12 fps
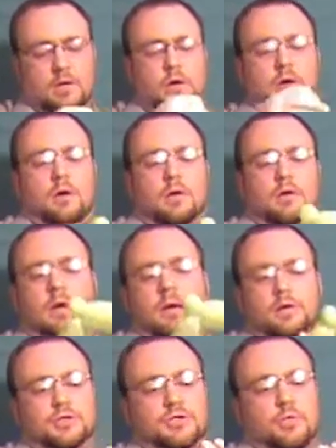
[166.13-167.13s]
alright,
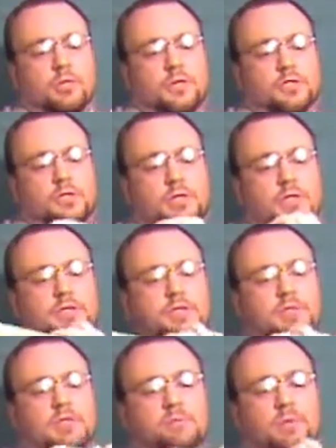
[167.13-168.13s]
so once you get to
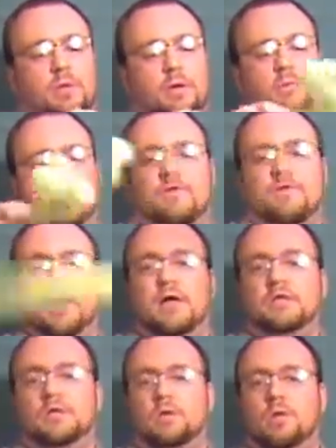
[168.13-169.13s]
this point where you've
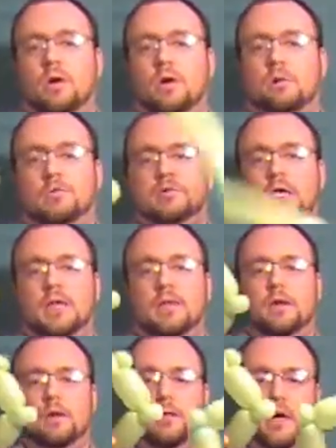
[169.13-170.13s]
got 2 arms and
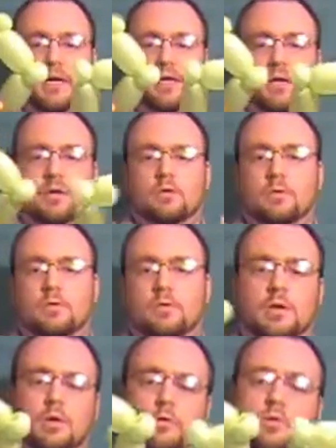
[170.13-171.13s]
they're identical,
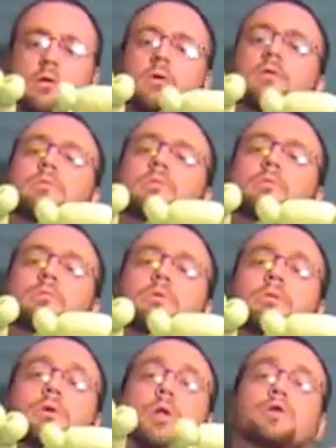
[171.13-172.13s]
or
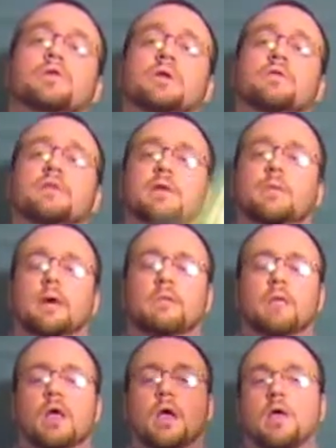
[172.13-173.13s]
close enough anyway,
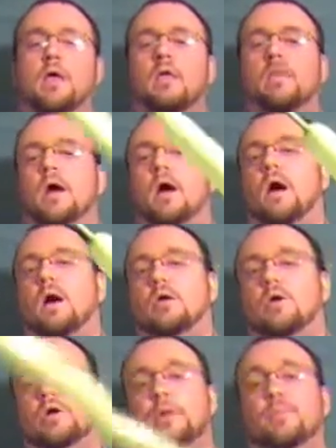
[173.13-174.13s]

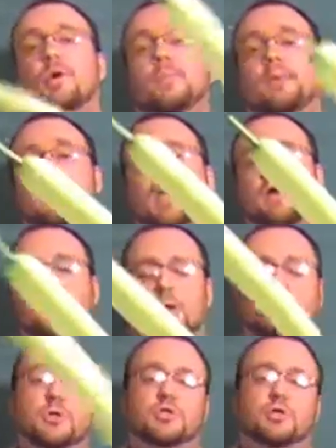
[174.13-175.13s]
you're going to put them together,
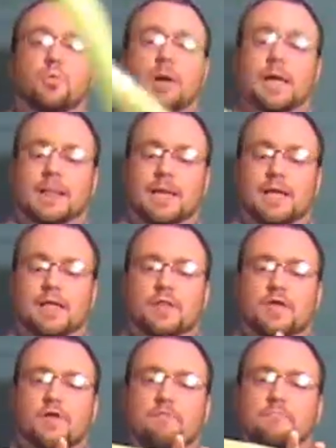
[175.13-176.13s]
but you want a
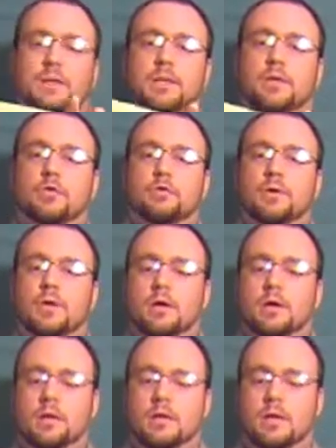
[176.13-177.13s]
length of balloon
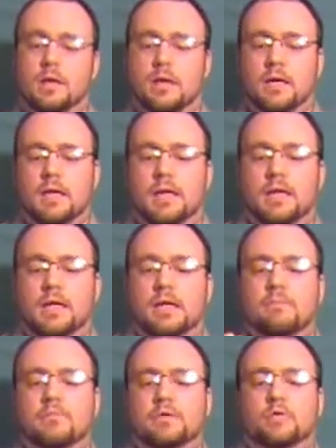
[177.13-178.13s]

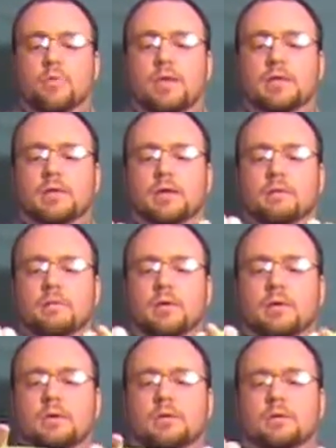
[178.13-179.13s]
in between them
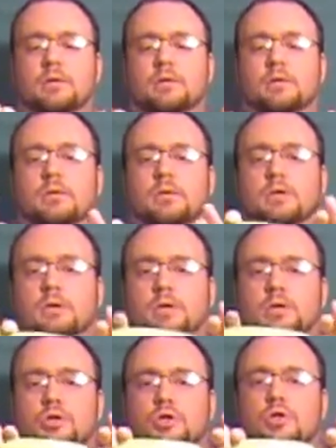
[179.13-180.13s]

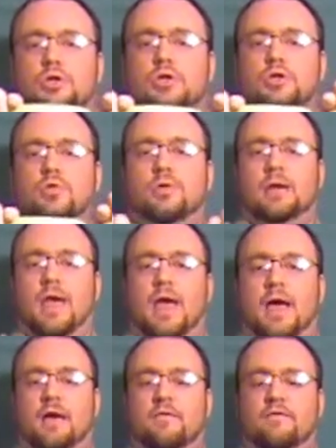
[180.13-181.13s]
so that you can
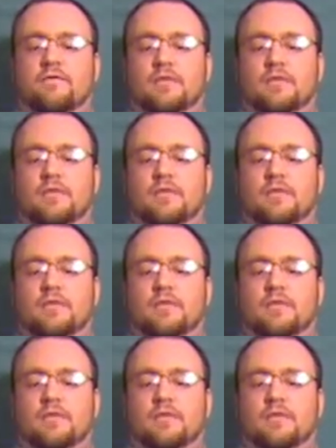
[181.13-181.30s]
have